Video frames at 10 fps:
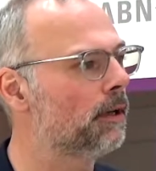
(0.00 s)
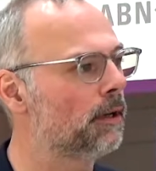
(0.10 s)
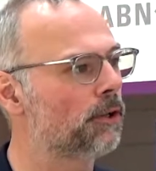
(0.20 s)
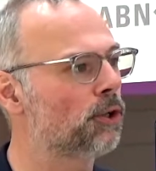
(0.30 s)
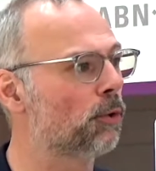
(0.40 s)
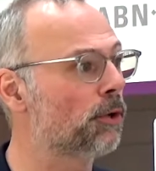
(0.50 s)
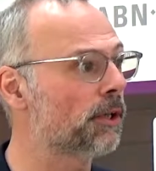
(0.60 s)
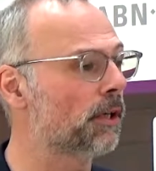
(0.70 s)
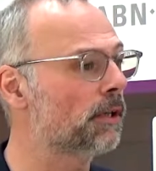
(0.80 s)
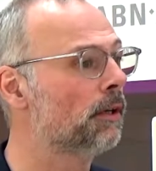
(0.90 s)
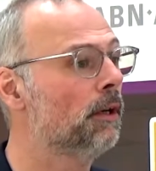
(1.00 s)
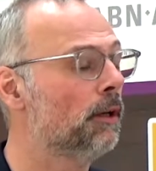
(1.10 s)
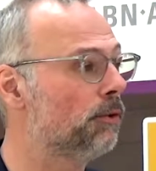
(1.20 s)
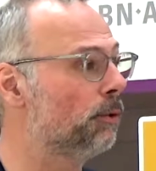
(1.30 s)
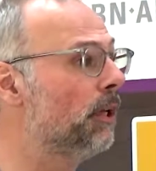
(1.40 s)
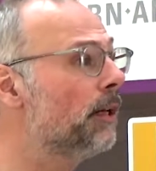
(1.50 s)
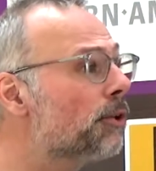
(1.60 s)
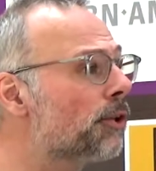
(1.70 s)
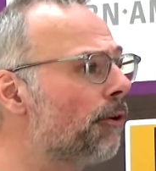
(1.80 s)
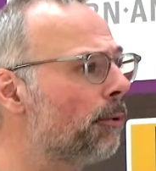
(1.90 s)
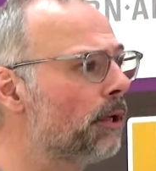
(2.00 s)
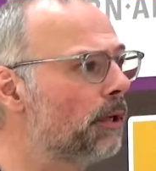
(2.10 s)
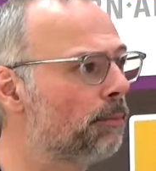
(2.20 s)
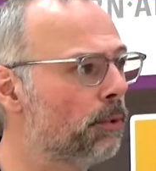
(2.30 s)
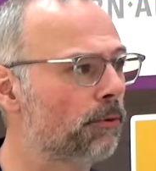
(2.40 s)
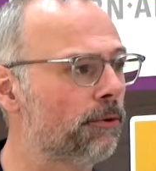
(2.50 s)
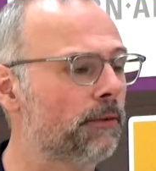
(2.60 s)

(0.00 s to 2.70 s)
sources to the industry within the Port of Rotterdam.